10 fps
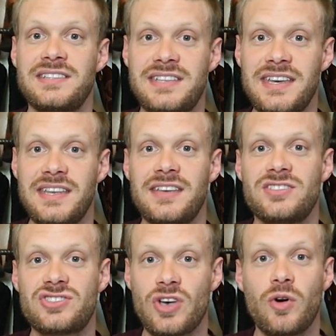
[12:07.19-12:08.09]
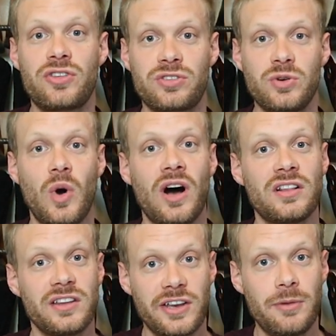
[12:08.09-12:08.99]
did soak through a
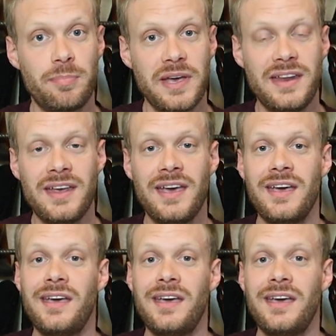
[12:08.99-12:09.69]
little bit.